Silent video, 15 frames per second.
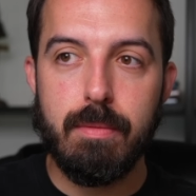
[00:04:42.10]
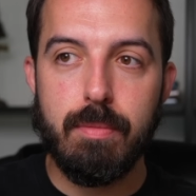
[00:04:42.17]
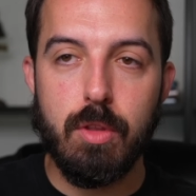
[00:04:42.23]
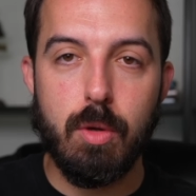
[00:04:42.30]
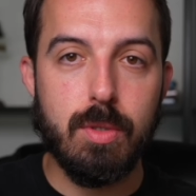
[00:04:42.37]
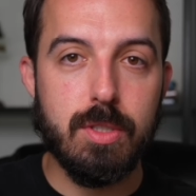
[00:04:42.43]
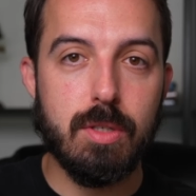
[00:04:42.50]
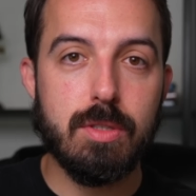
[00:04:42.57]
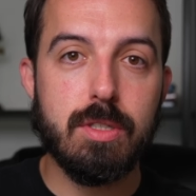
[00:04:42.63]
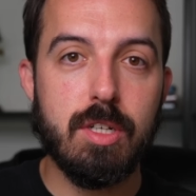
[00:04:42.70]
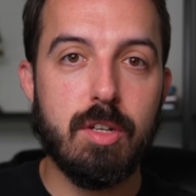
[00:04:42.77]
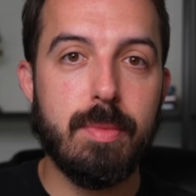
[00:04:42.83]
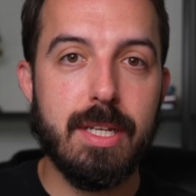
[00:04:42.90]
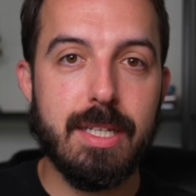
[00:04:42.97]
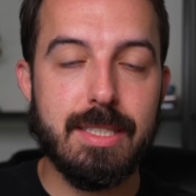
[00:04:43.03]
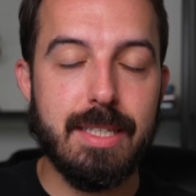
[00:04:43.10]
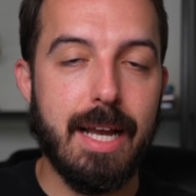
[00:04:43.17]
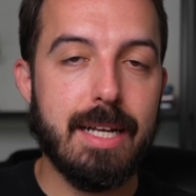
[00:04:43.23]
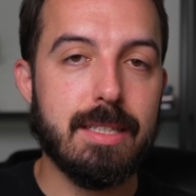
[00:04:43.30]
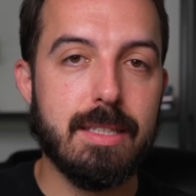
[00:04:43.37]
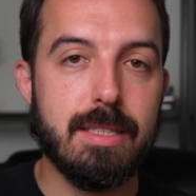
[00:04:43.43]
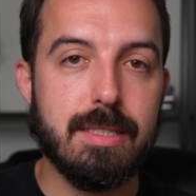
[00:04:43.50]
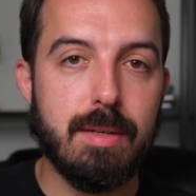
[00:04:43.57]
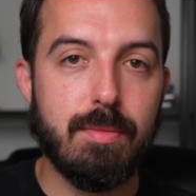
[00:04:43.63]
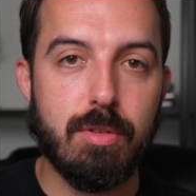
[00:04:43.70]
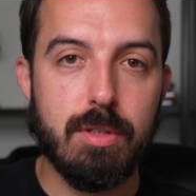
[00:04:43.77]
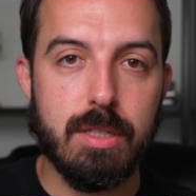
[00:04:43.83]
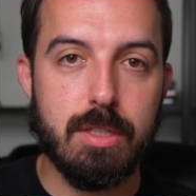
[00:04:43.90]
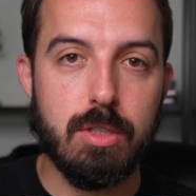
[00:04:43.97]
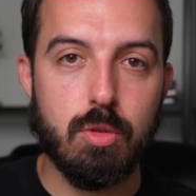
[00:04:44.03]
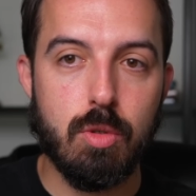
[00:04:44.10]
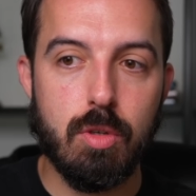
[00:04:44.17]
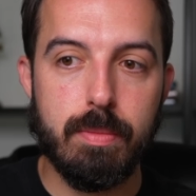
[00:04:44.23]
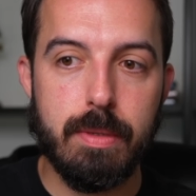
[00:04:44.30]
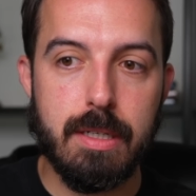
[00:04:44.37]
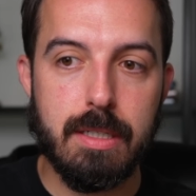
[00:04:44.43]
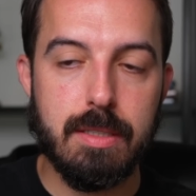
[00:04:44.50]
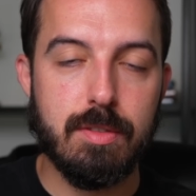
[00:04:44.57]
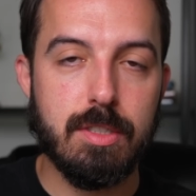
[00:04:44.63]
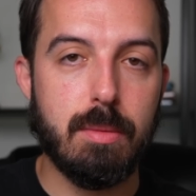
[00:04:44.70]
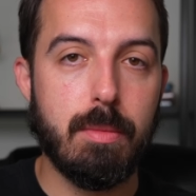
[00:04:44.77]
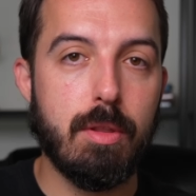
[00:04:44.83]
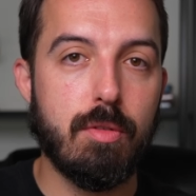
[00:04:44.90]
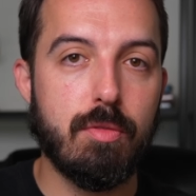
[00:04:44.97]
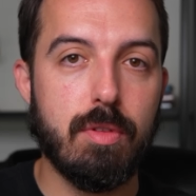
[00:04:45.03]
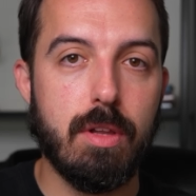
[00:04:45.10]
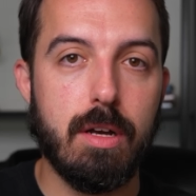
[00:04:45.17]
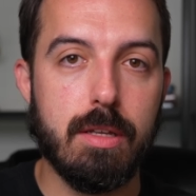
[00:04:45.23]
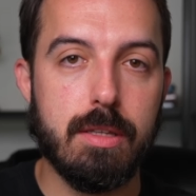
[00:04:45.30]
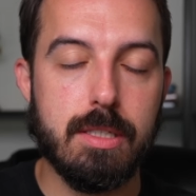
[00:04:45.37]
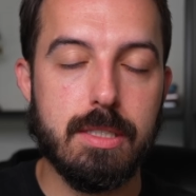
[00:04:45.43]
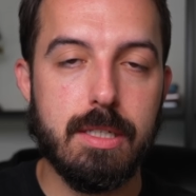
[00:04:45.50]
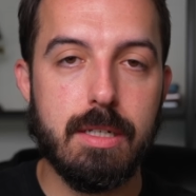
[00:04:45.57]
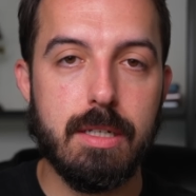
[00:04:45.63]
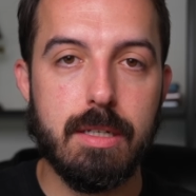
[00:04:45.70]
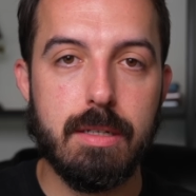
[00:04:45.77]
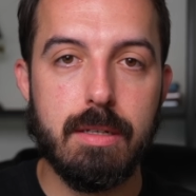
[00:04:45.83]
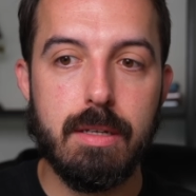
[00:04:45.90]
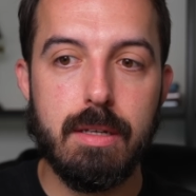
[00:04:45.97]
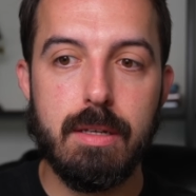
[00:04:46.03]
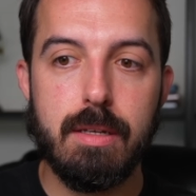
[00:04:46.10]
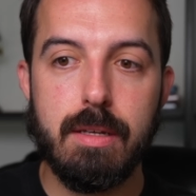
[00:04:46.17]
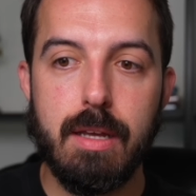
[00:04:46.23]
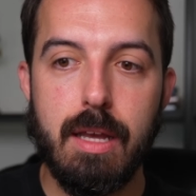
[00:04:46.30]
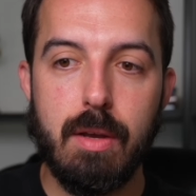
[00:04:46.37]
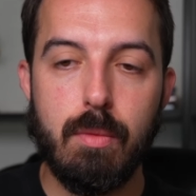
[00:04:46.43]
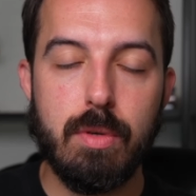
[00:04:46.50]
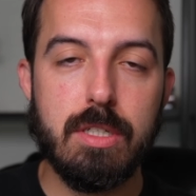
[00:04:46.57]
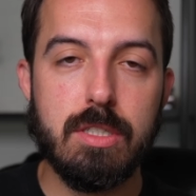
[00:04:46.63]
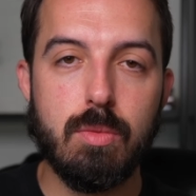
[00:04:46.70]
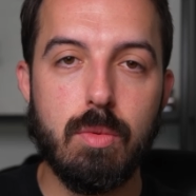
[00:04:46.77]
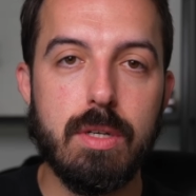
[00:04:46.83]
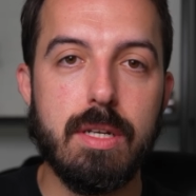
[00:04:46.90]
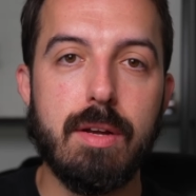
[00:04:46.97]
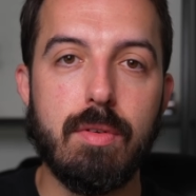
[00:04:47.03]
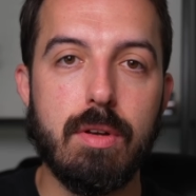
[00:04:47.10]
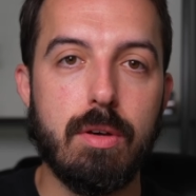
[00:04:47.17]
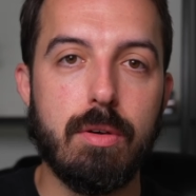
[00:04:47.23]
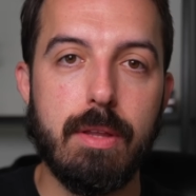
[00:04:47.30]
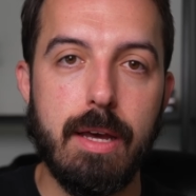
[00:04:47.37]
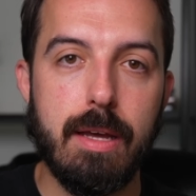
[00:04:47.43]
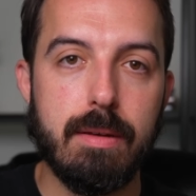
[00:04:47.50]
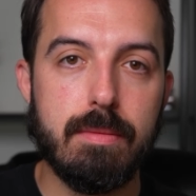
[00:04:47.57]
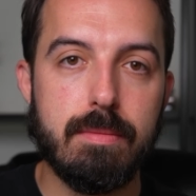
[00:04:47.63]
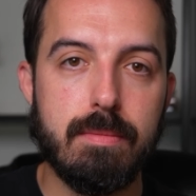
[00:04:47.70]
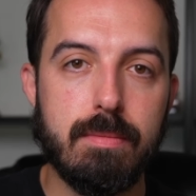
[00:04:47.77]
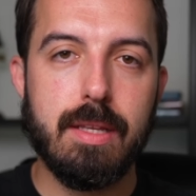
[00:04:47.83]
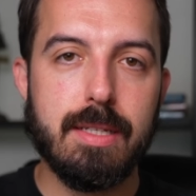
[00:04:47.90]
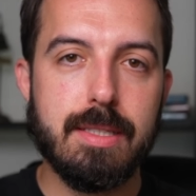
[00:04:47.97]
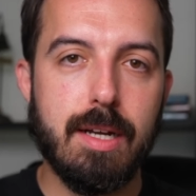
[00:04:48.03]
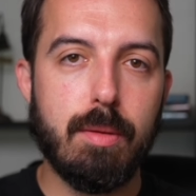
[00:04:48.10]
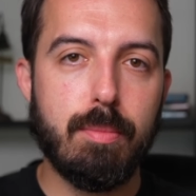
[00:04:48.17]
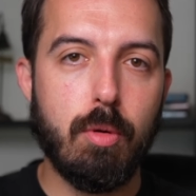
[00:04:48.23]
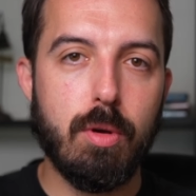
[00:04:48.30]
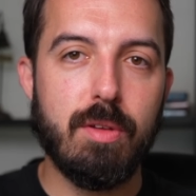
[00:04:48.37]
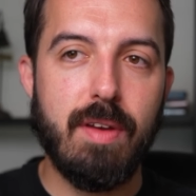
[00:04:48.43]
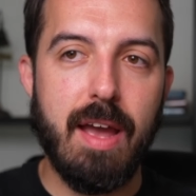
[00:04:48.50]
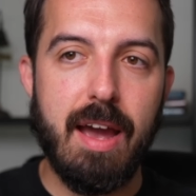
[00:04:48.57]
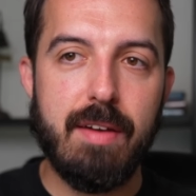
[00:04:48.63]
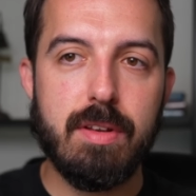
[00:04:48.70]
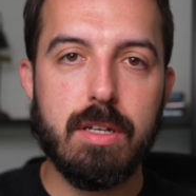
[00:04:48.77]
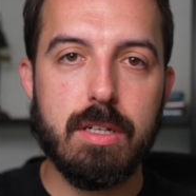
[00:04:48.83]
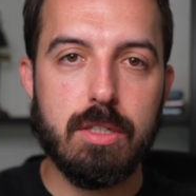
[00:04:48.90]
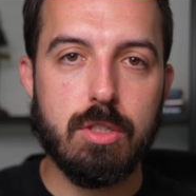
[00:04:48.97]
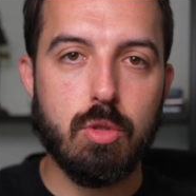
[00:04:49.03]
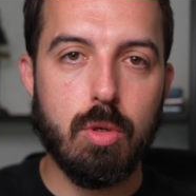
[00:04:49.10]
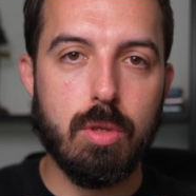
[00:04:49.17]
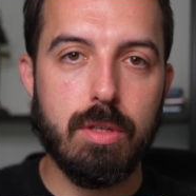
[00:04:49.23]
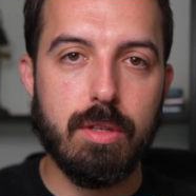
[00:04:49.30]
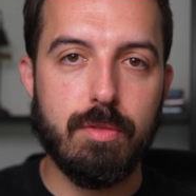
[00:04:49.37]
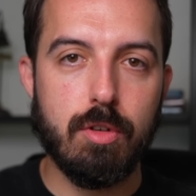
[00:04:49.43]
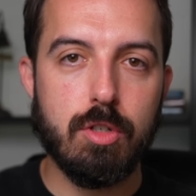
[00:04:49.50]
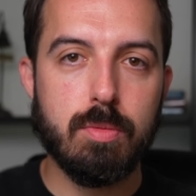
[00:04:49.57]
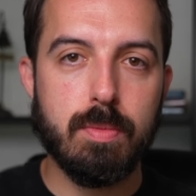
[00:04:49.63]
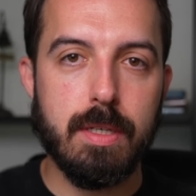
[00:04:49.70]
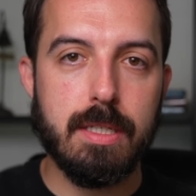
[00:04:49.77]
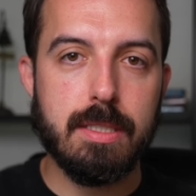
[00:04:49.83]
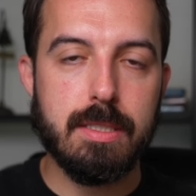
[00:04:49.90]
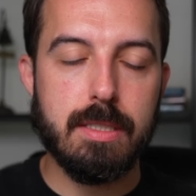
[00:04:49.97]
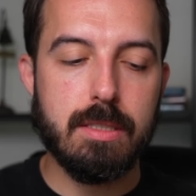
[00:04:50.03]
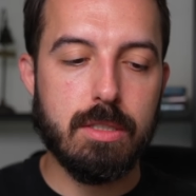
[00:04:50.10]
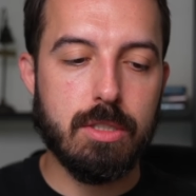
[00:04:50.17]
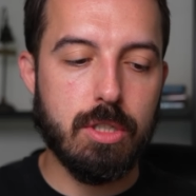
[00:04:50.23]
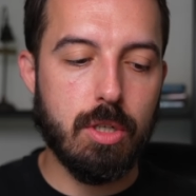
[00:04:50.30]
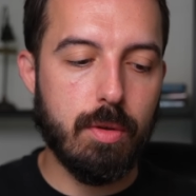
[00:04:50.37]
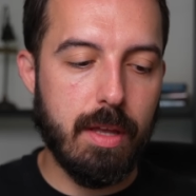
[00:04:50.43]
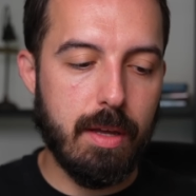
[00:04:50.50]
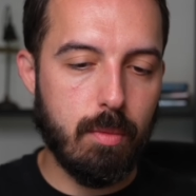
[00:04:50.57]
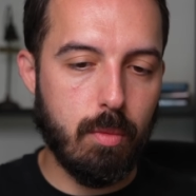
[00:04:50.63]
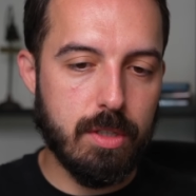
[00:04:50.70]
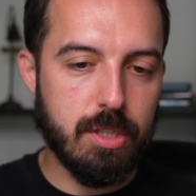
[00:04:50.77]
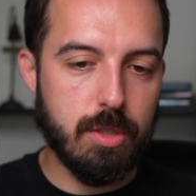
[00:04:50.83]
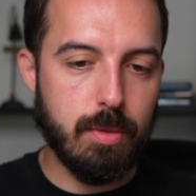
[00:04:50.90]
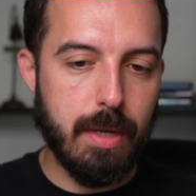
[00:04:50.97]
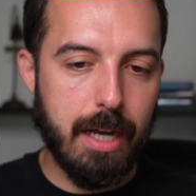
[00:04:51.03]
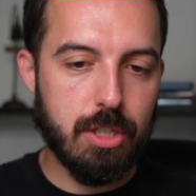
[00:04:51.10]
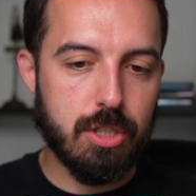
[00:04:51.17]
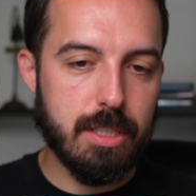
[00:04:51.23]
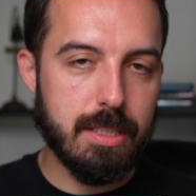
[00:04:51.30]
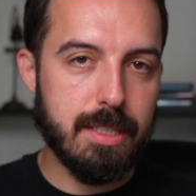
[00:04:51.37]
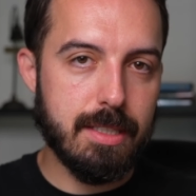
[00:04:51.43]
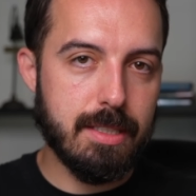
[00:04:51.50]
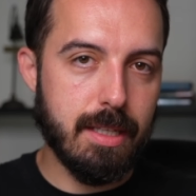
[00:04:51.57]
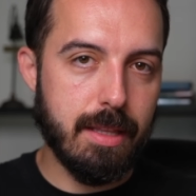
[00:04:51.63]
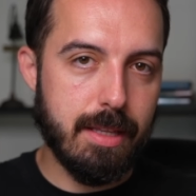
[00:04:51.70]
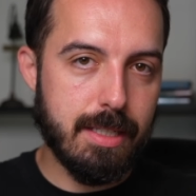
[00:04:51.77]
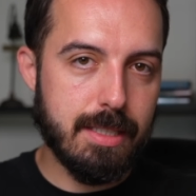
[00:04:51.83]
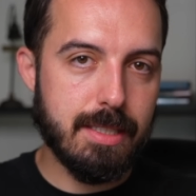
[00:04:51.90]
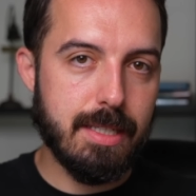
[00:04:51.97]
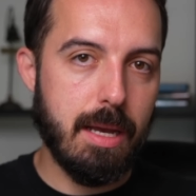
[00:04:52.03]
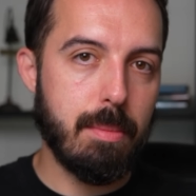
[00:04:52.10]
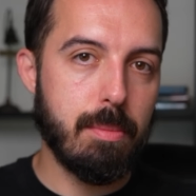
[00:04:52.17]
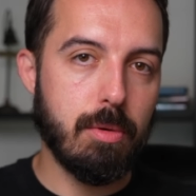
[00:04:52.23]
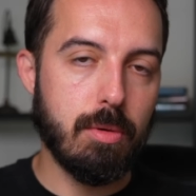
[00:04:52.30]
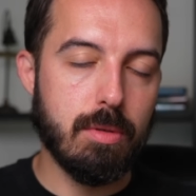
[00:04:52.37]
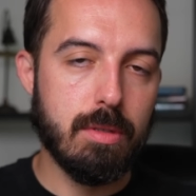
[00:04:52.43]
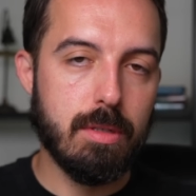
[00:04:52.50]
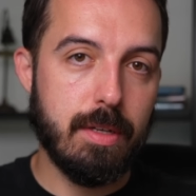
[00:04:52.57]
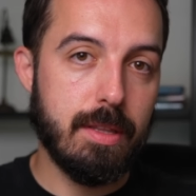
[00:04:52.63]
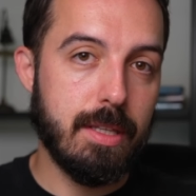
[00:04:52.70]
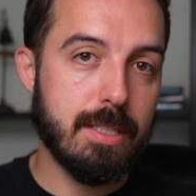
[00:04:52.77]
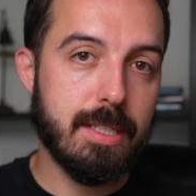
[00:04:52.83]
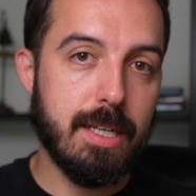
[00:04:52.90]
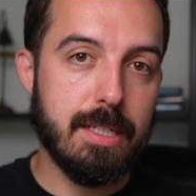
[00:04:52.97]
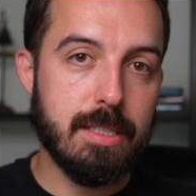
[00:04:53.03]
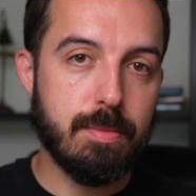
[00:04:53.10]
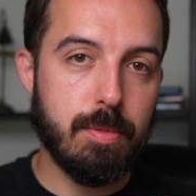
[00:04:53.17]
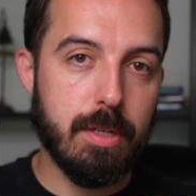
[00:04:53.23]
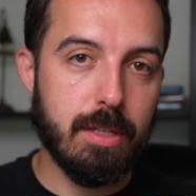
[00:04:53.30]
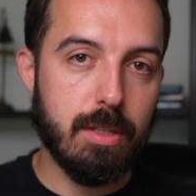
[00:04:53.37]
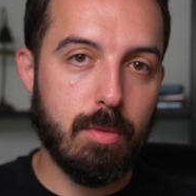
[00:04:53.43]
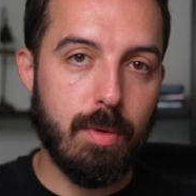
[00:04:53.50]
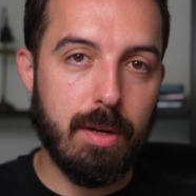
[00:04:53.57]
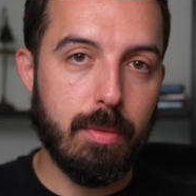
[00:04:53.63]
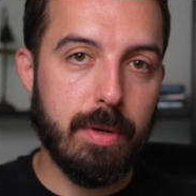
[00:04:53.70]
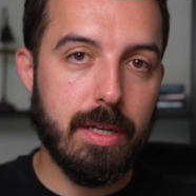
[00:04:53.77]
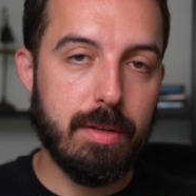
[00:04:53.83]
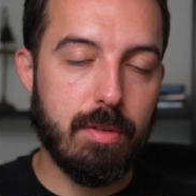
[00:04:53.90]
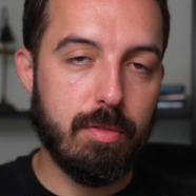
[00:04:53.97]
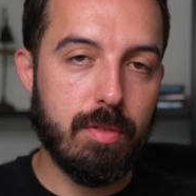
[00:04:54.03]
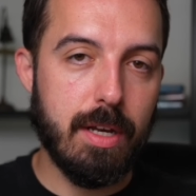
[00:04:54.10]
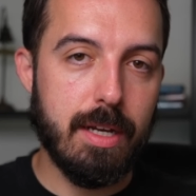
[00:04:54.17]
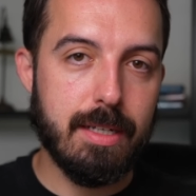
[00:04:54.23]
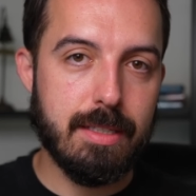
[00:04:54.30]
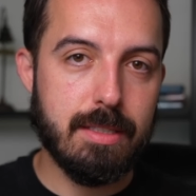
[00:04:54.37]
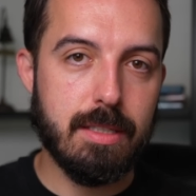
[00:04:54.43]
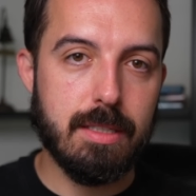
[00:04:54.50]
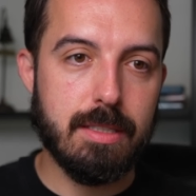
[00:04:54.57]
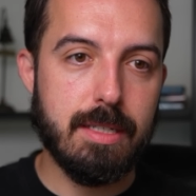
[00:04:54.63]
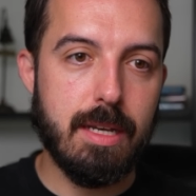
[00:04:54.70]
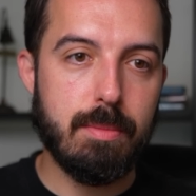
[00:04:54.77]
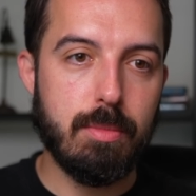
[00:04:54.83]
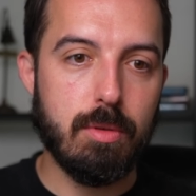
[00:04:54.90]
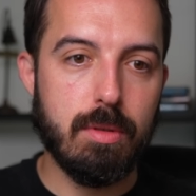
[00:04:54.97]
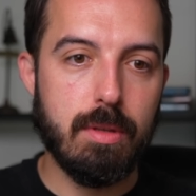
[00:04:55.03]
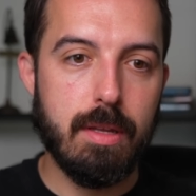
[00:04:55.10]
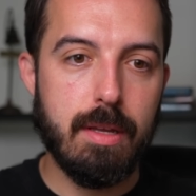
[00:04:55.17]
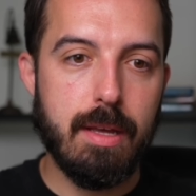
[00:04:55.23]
the results could have been exactly the same for the control because of some other flaw in the study, and we just would never know that. The entire point of having a control in the first place is to show that what you actually did to this sample, in this case, putting the right wing of the fly into the sample,